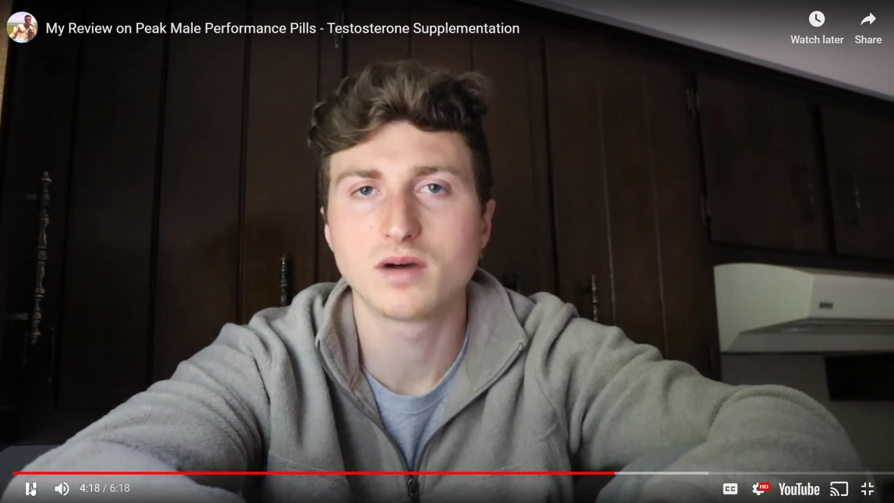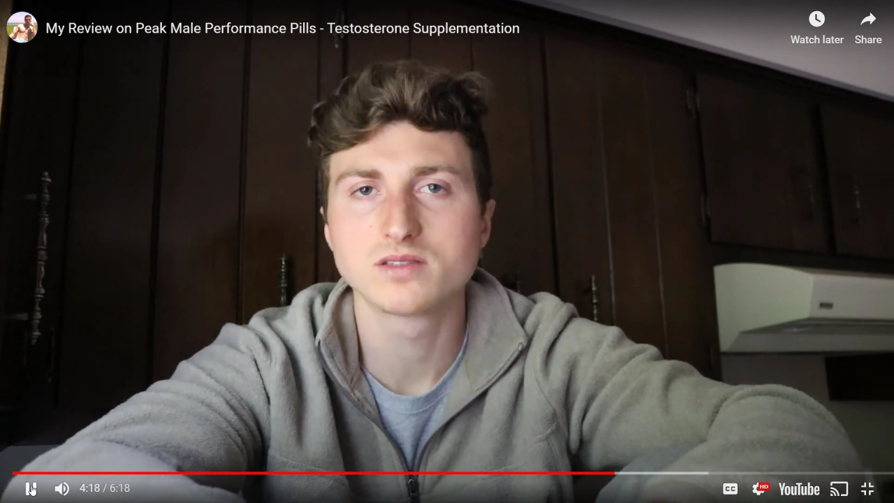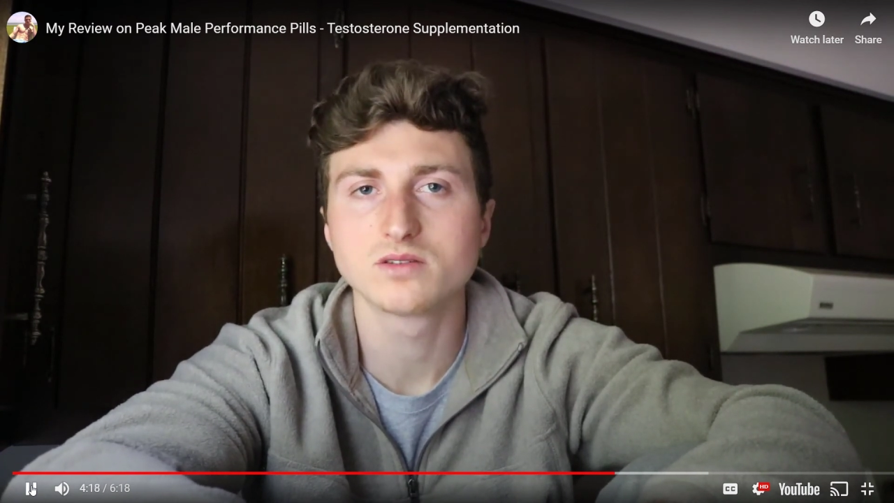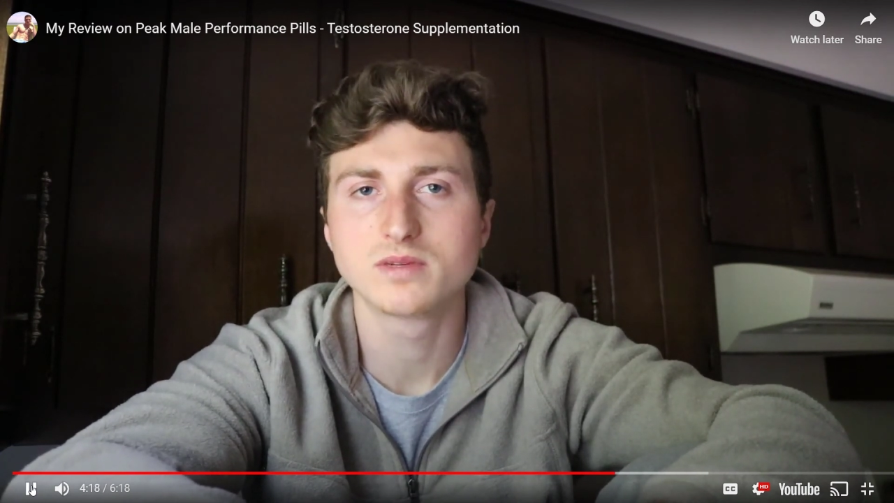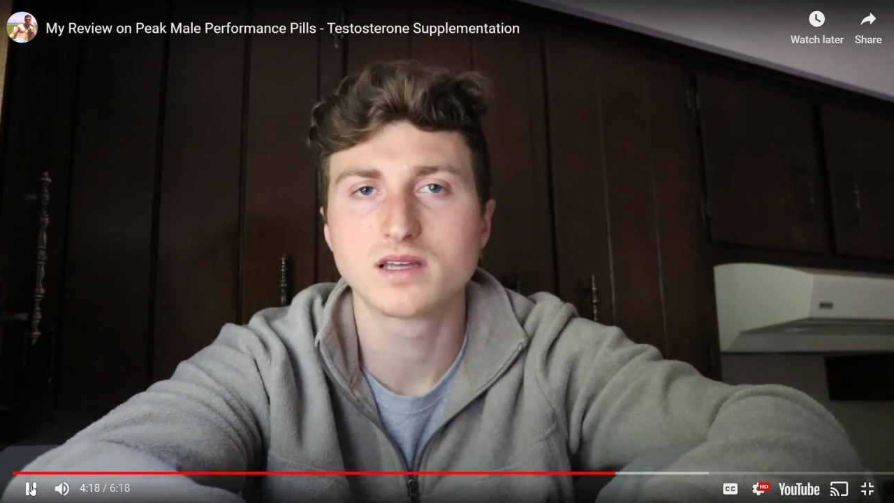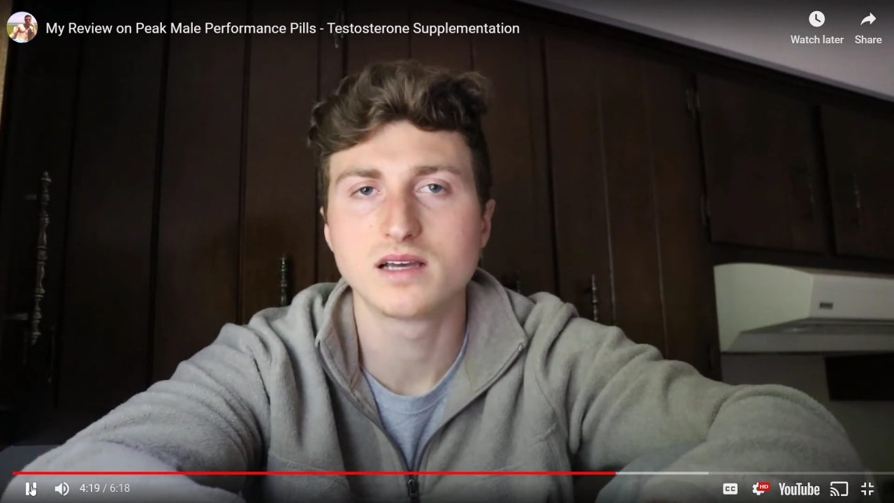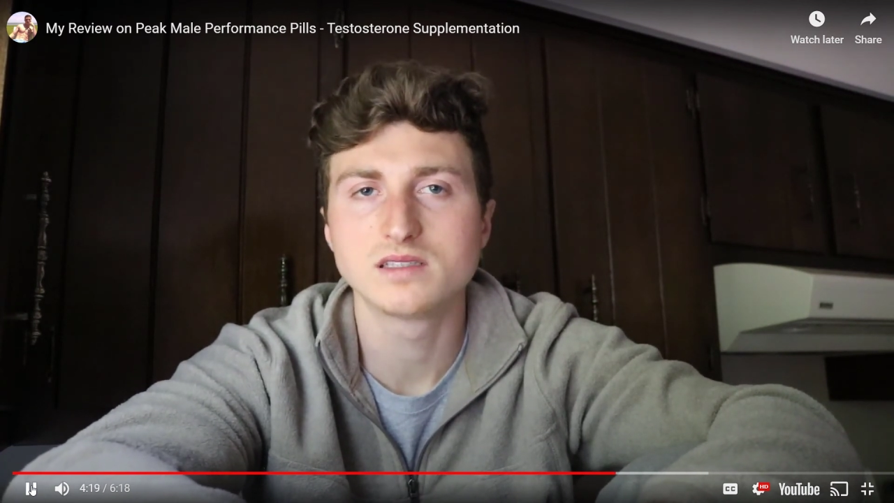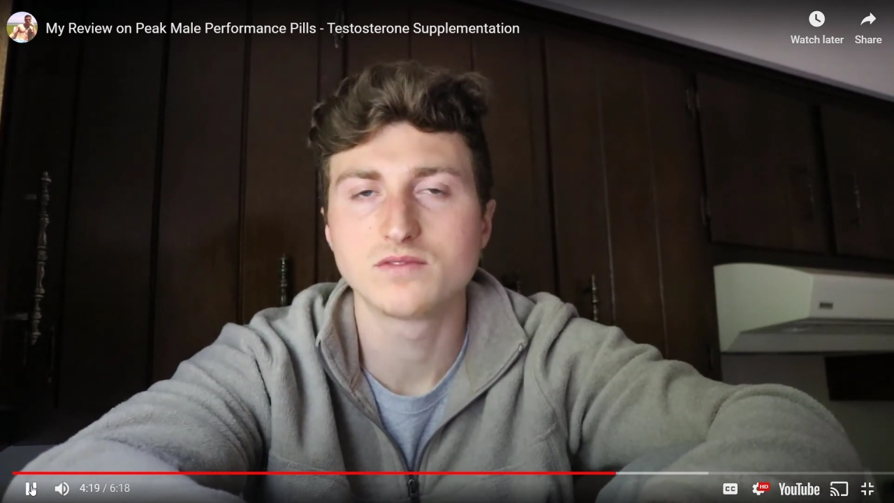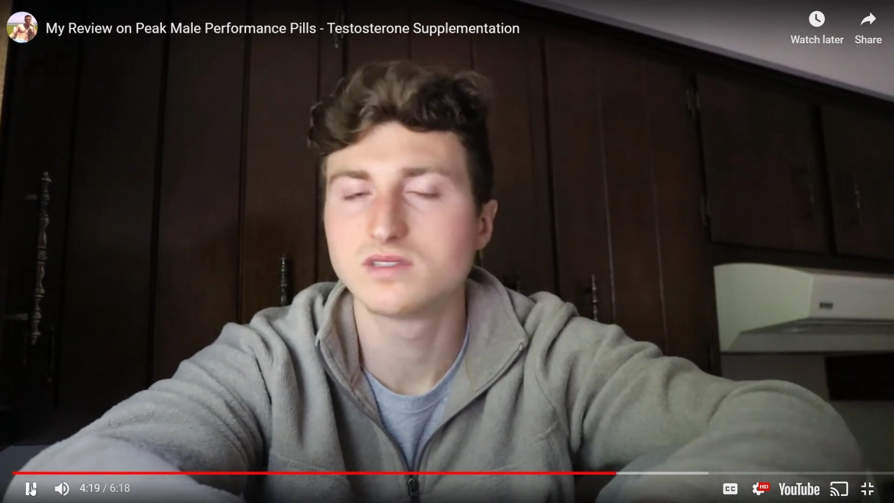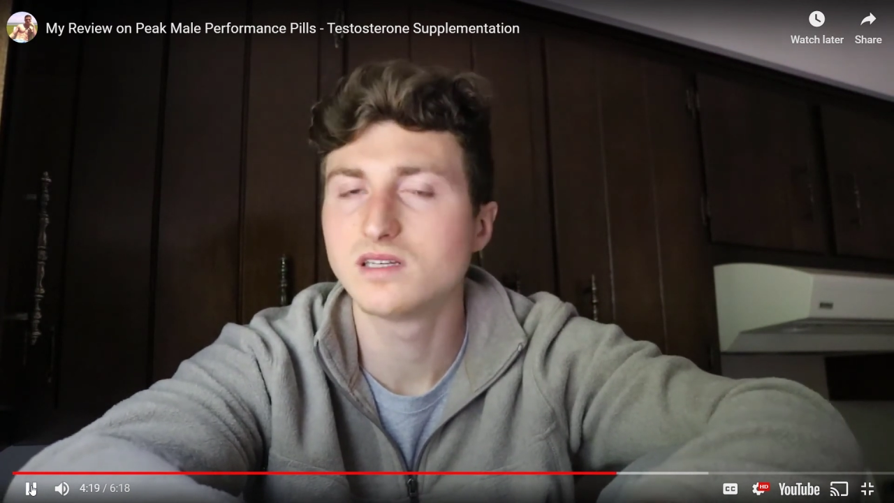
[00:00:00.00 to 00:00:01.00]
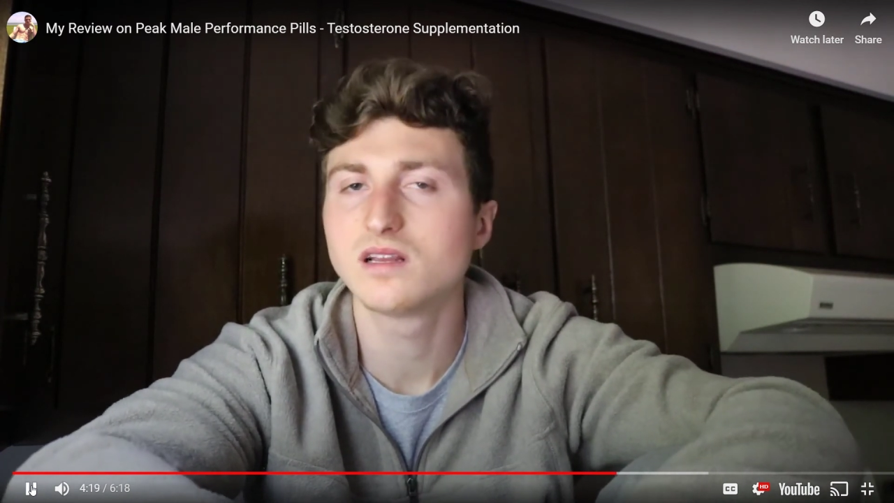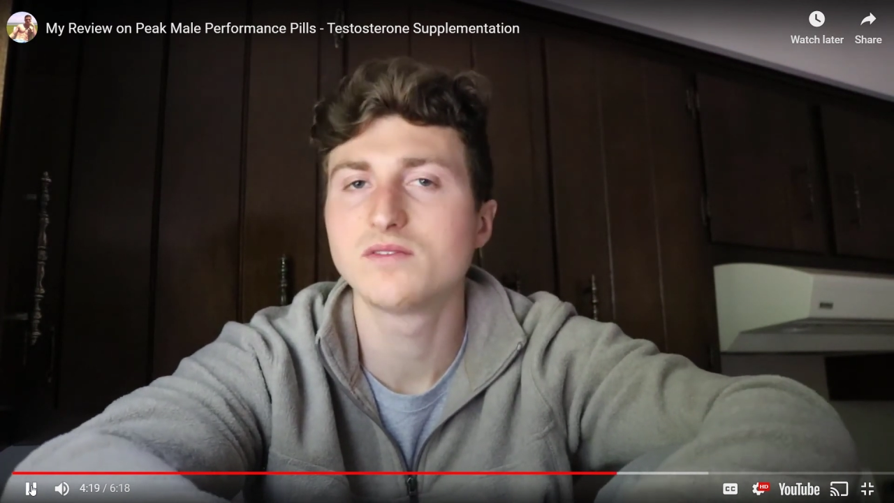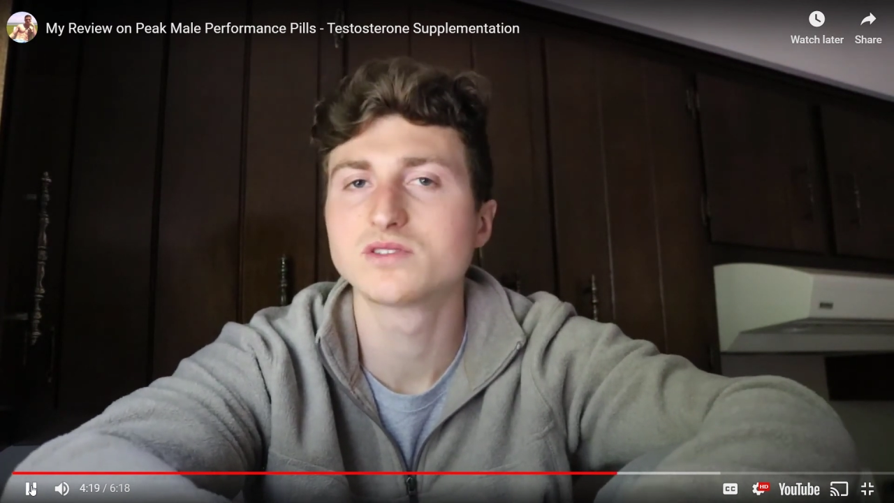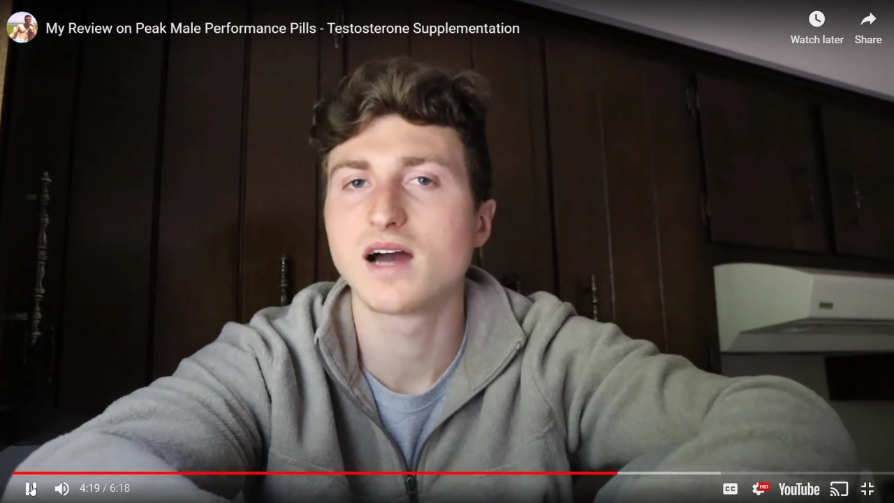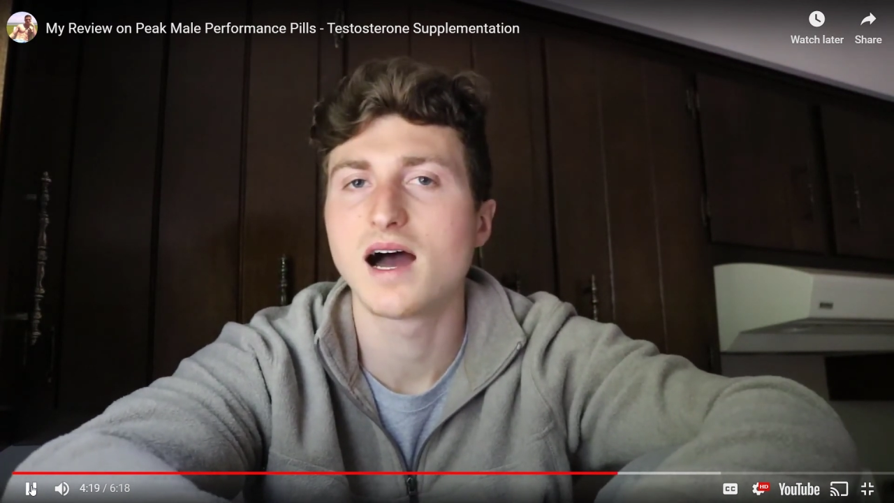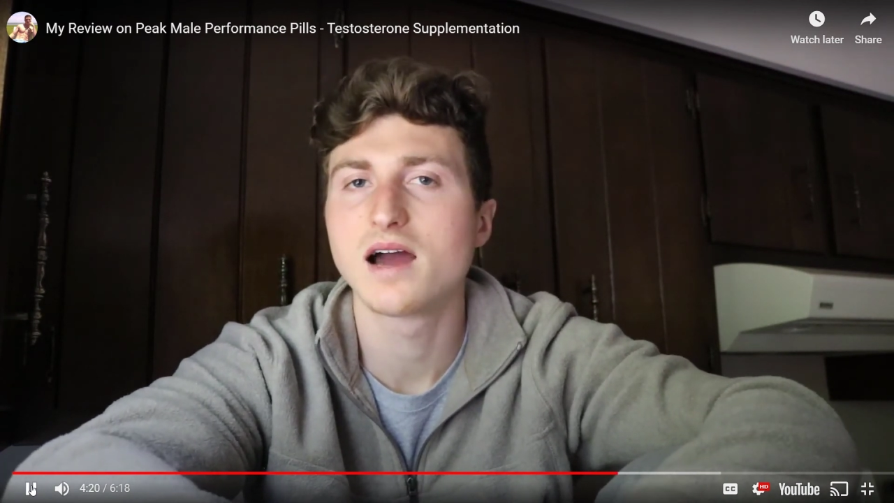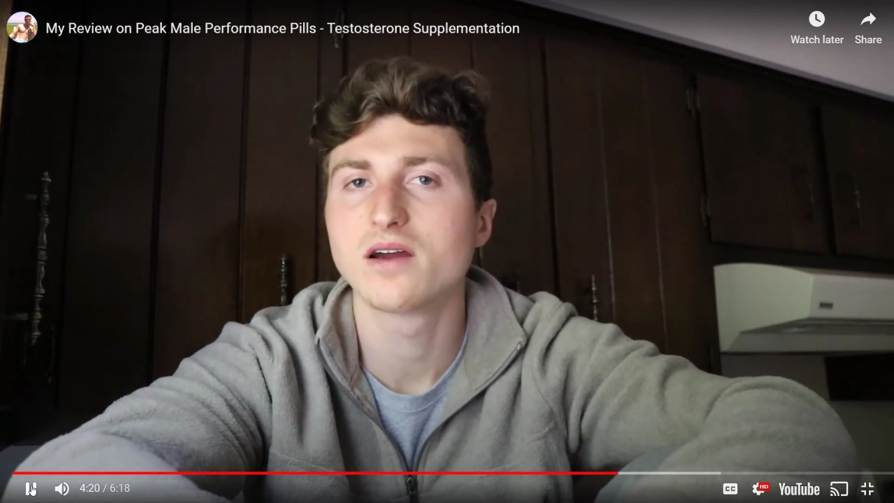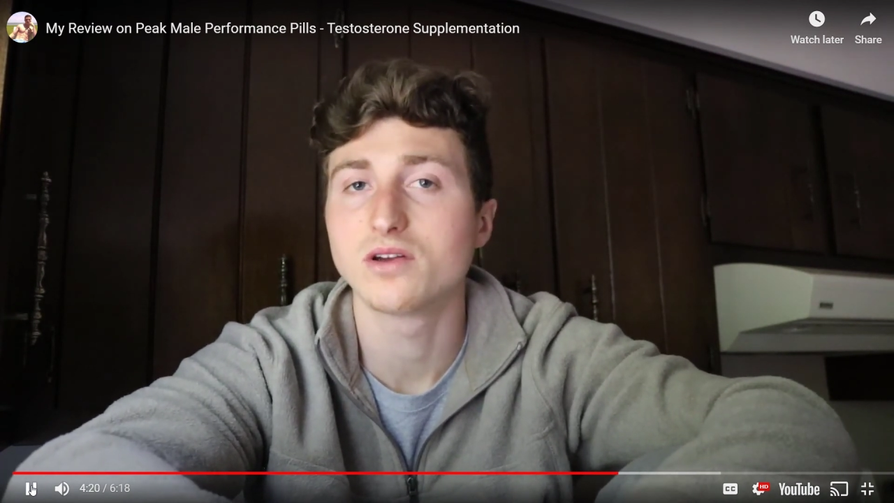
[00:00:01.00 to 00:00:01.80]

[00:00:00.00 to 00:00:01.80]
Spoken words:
muscle because if your T levels are higher,